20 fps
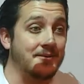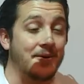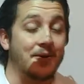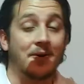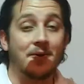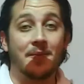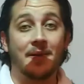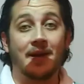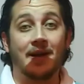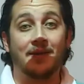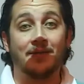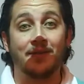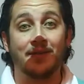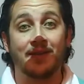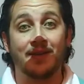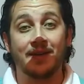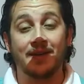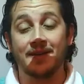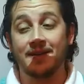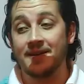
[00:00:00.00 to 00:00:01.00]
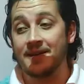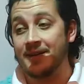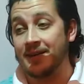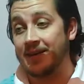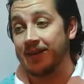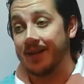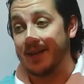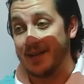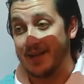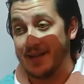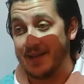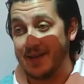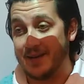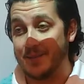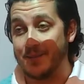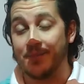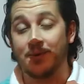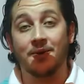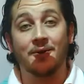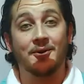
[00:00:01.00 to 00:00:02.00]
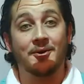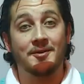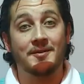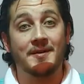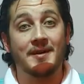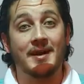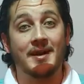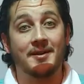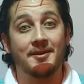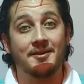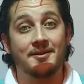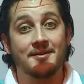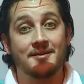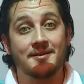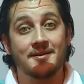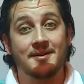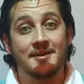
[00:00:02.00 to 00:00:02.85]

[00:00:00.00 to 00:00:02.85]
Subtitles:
talk about everything and then put it all together.